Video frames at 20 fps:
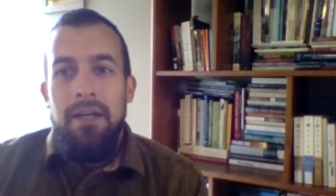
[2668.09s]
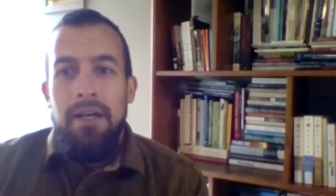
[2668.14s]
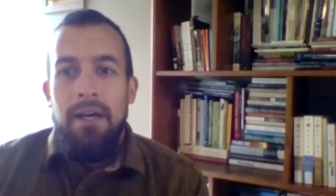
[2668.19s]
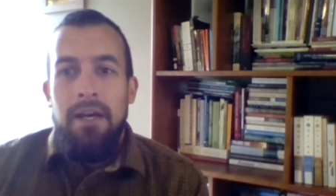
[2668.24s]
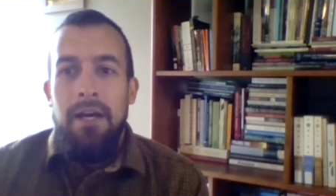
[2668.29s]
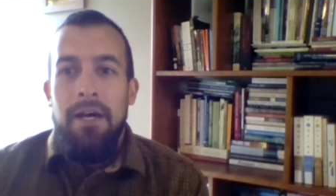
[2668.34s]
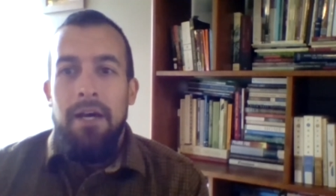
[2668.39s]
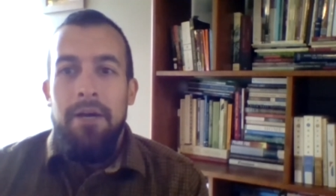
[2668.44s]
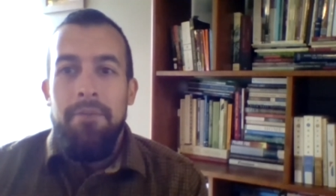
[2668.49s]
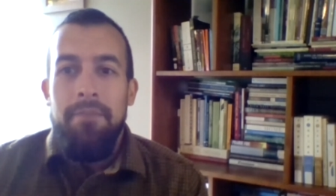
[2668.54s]

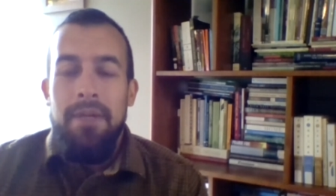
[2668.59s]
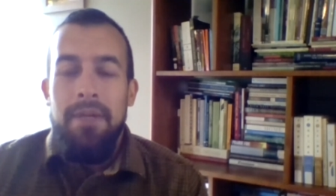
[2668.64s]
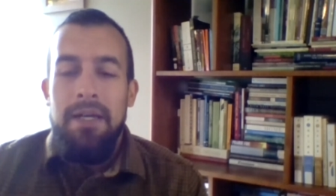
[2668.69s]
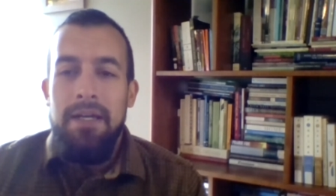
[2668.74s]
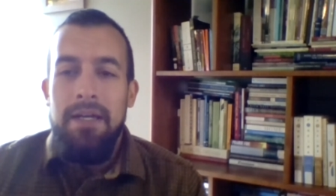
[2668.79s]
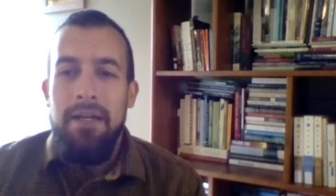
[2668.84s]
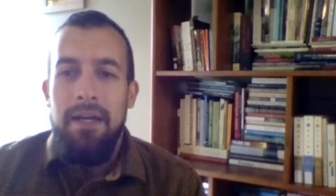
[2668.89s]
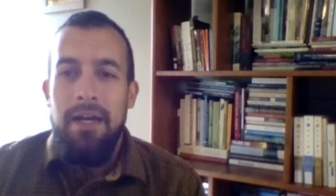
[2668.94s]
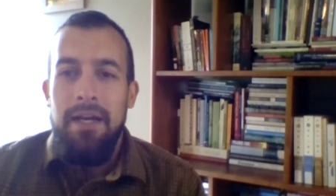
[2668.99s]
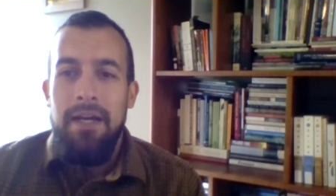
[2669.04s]

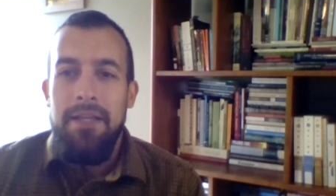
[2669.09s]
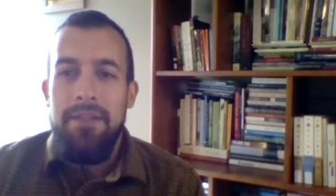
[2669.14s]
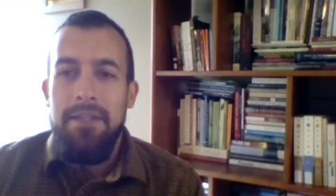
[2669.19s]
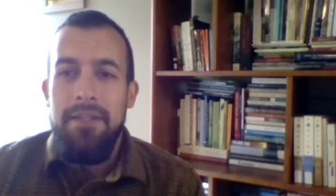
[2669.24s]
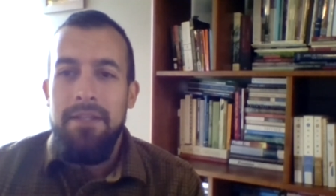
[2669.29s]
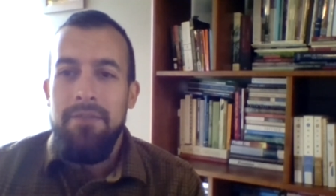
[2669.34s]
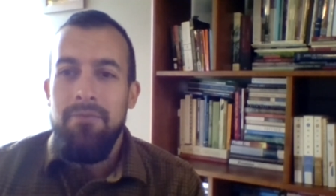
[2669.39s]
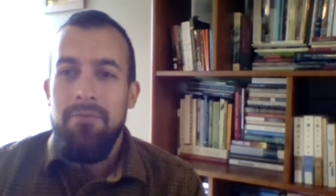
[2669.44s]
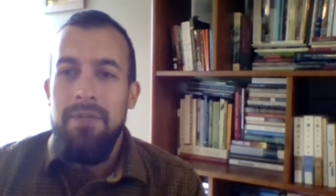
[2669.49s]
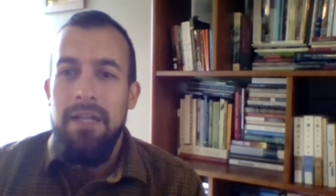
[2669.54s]
I
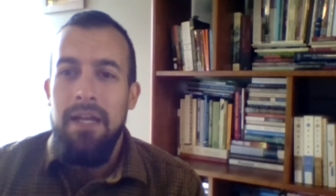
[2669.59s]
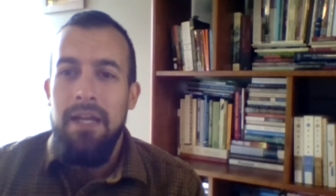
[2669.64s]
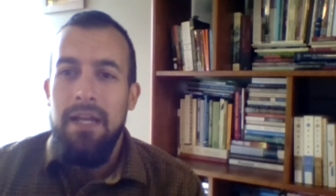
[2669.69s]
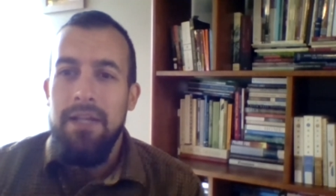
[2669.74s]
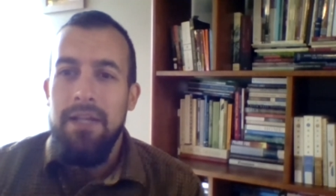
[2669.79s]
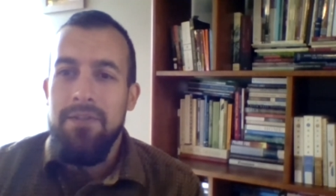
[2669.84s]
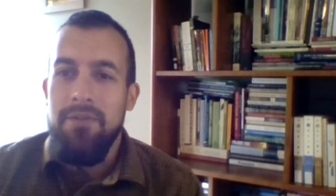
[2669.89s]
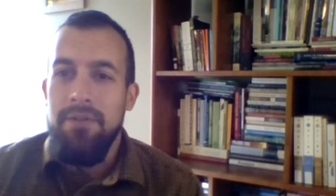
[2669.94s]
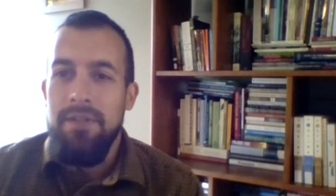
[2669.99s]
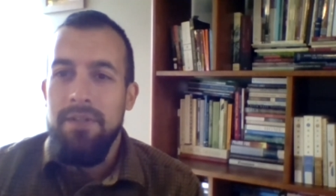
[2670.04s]
think we
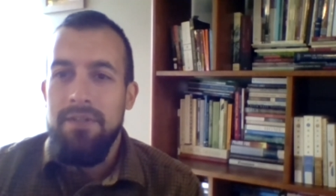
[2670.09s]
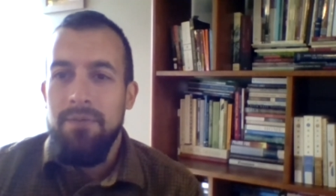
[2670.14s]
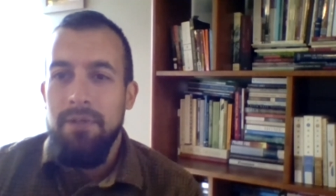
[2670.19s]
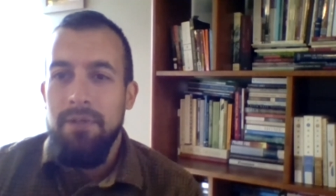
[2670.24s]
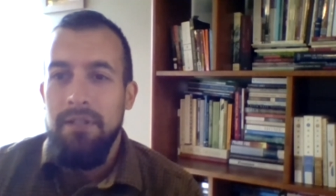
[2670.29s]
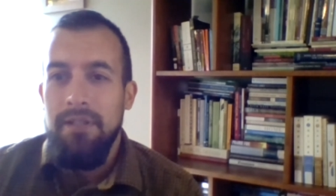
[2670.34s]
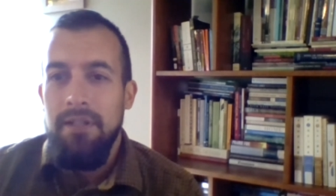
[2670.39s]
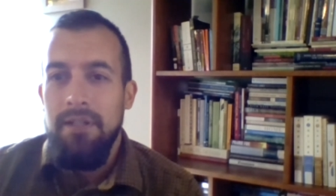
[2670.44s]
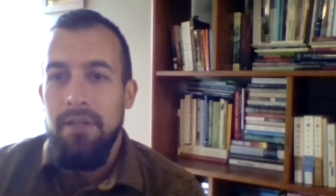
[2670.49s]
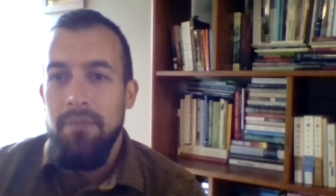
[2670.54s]
answered this one
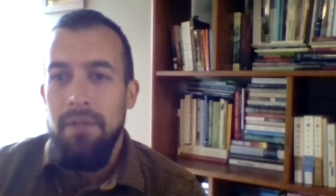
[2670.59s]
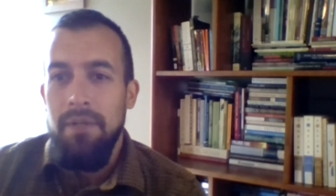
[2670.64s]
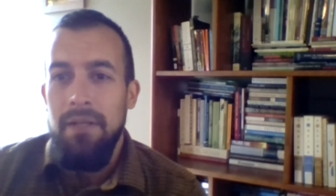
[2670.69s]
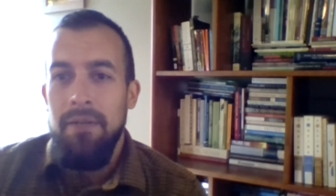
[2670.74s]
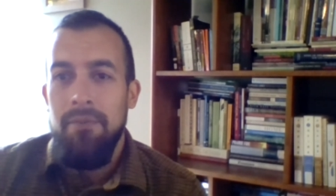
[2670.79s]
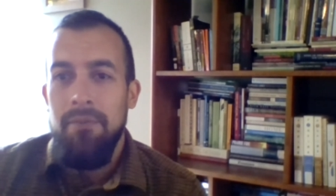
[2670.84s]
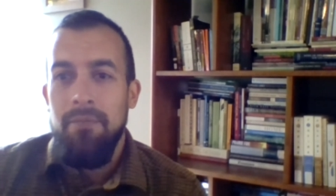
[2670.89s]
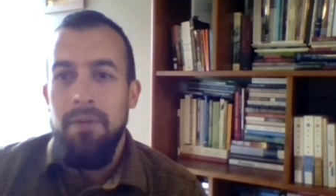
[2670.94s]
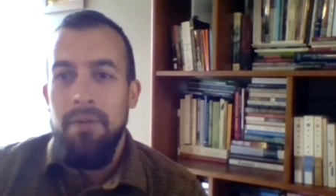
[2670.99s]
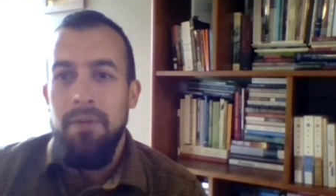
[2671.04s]
a little bit,
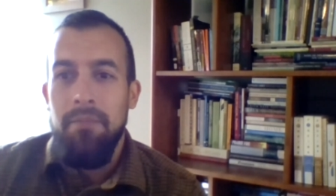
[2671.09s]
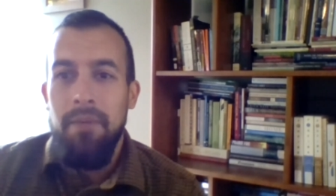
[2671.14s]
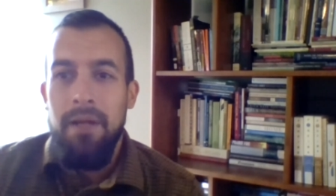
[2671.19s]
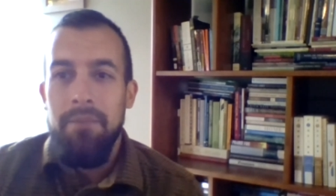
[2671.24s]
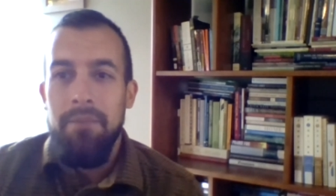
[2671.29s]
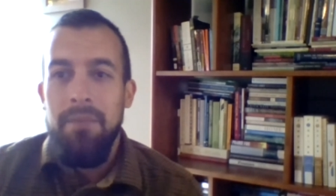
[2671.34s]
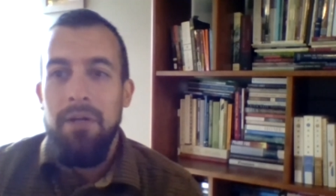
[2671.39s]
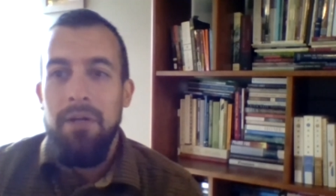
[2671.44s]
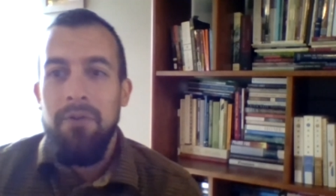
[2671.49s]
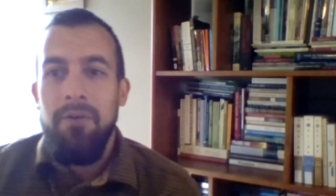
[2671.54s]
but it
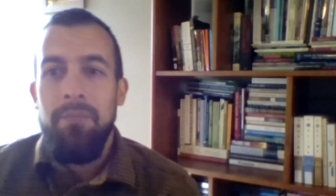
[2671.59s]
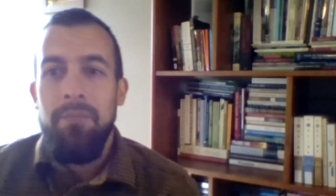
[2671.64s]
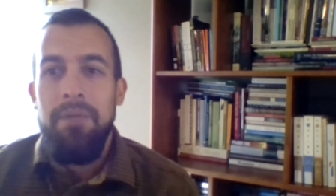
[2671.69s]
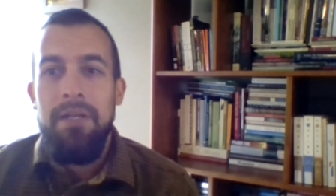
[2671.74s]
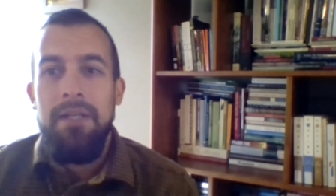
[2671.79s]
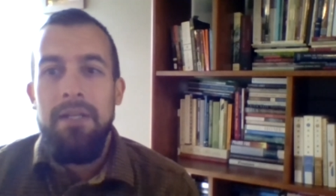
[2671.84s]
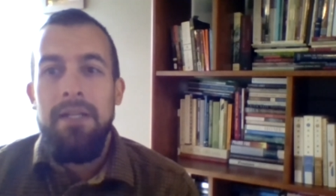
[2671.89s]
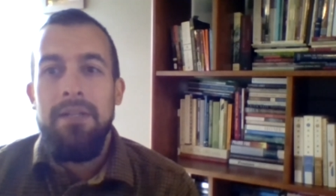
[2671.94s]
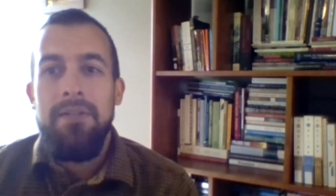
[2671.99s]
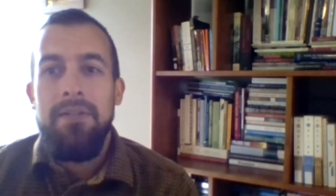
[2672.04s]
might bear repeating.